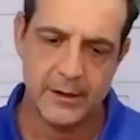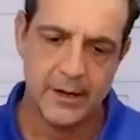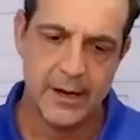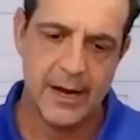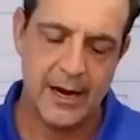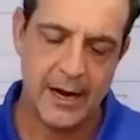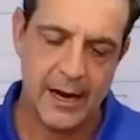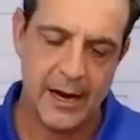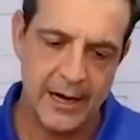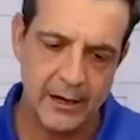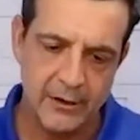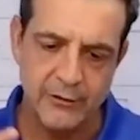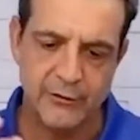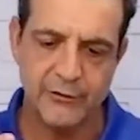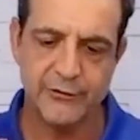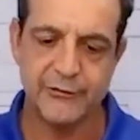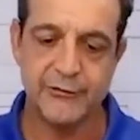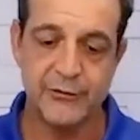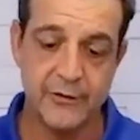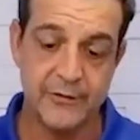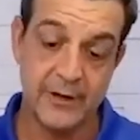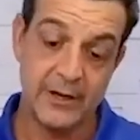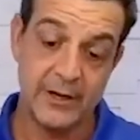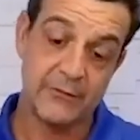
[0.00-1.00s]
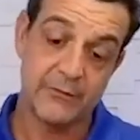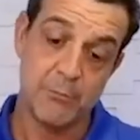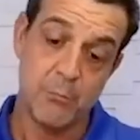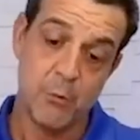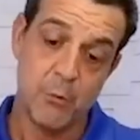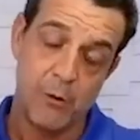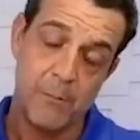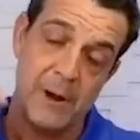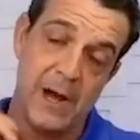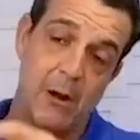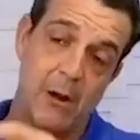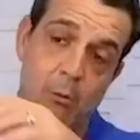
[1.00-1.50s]
I, I understood that it's more
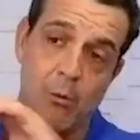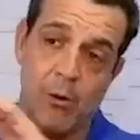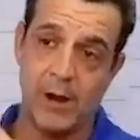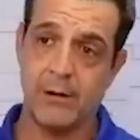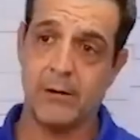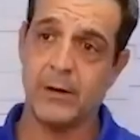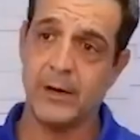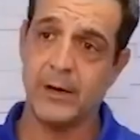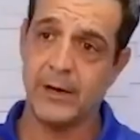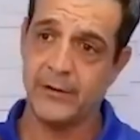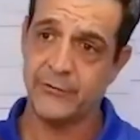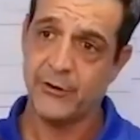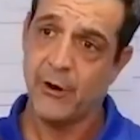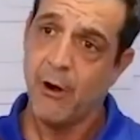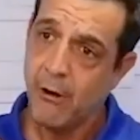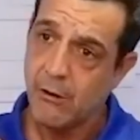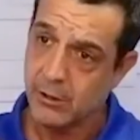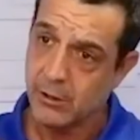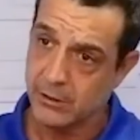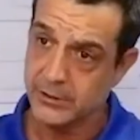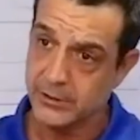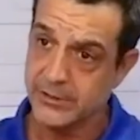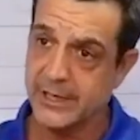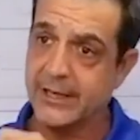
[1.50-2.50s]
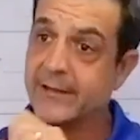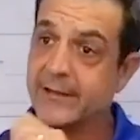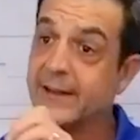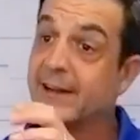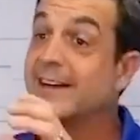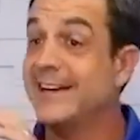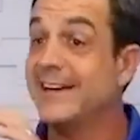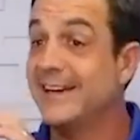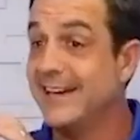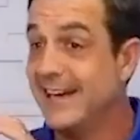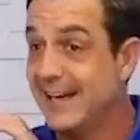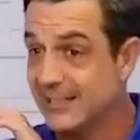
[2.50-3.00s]
about what is heard in the
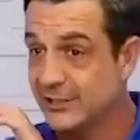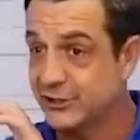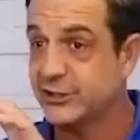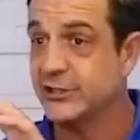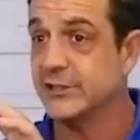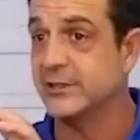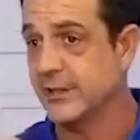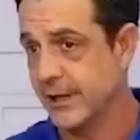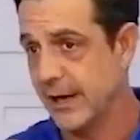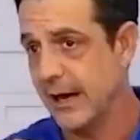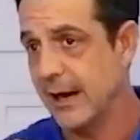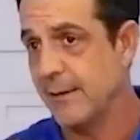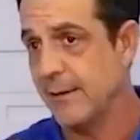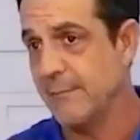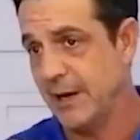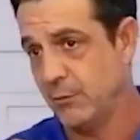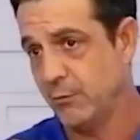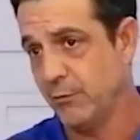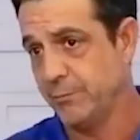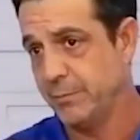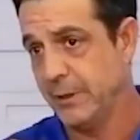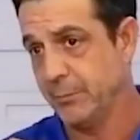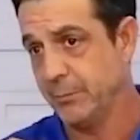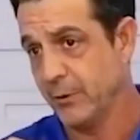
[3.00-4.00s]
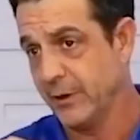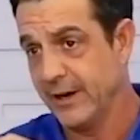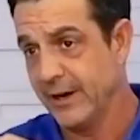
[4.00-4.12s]
connection that I make with people.